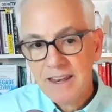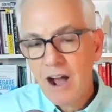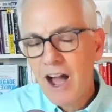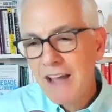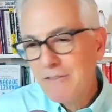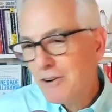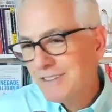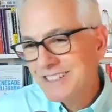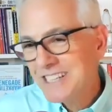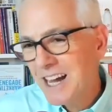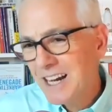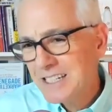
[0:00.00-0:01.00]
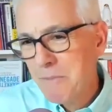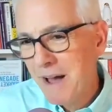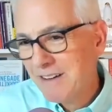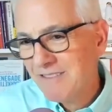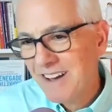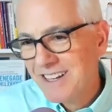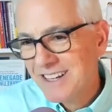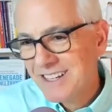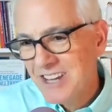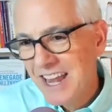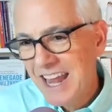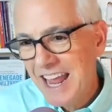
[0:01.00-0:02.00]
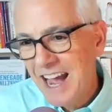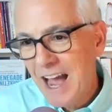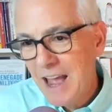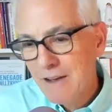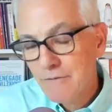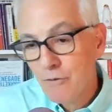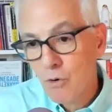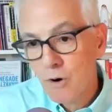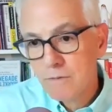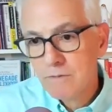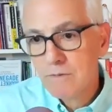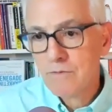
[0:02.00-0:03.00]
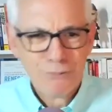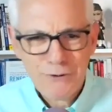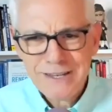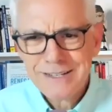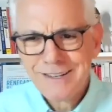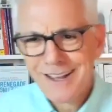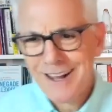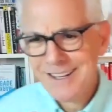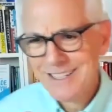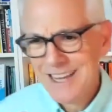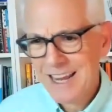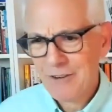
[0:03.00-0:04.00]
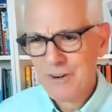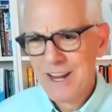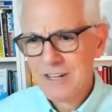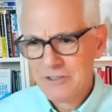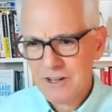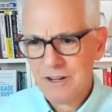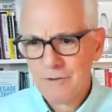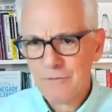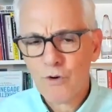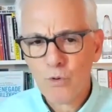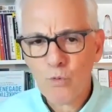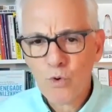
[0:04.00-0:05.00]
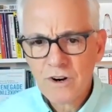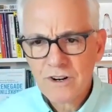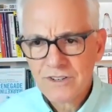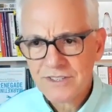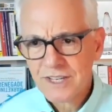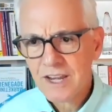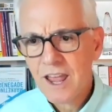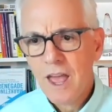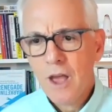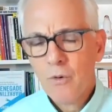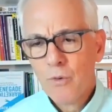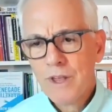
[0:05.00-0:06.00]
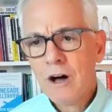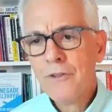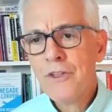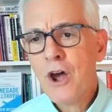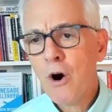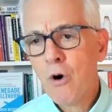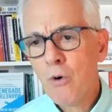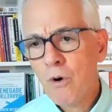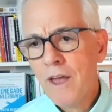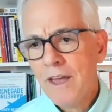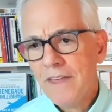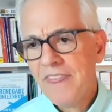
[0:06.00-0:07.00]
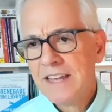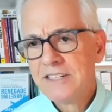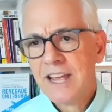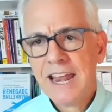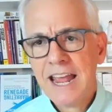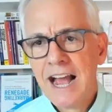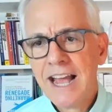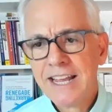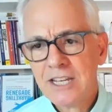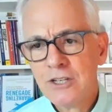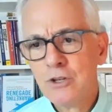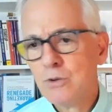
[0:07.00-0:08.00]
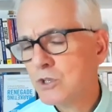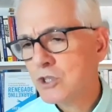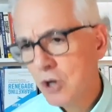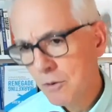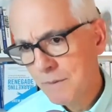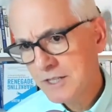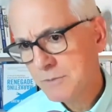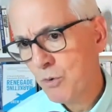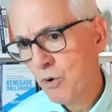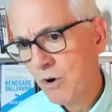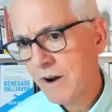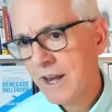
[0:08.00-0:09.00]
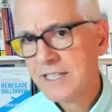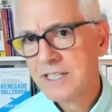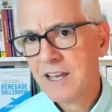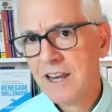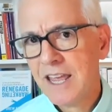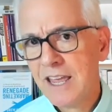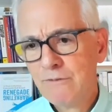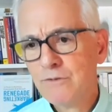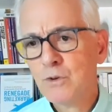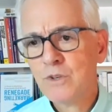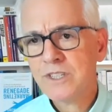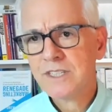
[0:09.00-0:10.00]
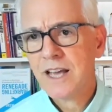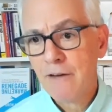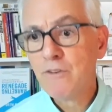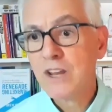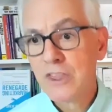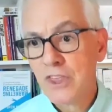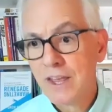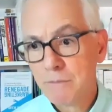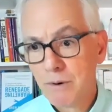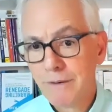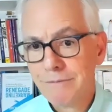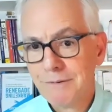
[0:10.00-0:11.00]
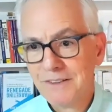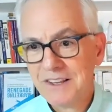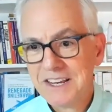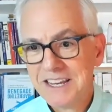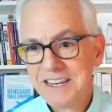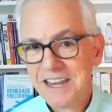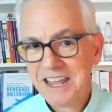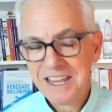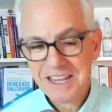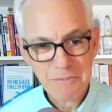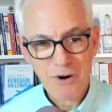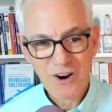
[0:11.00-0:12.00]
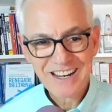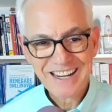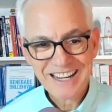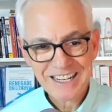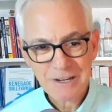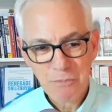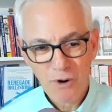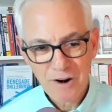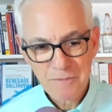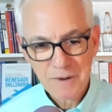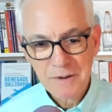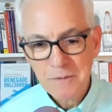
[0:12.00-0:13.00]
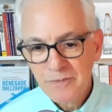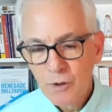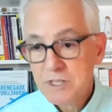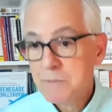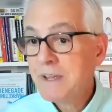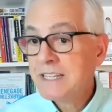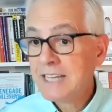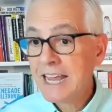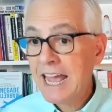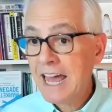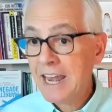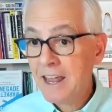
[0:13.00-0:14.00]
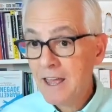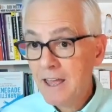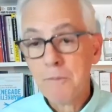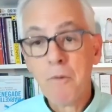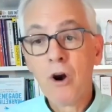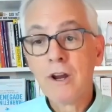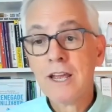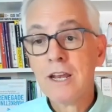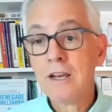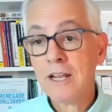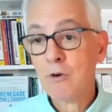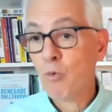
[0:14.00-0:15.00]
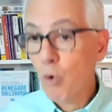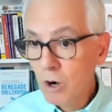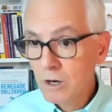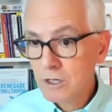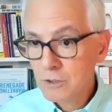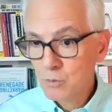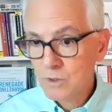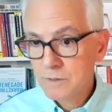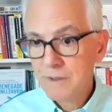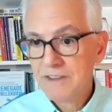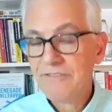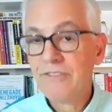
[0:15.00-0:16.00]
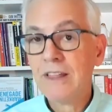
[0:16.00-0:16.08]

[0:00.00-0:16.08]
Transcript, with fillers: Now, I've only talked about Gen A I for print content creation, for words. And we all know that Gen A I can do so much more, and it's going to influence everything probably in the marketing department, which means, again, the marketing world will be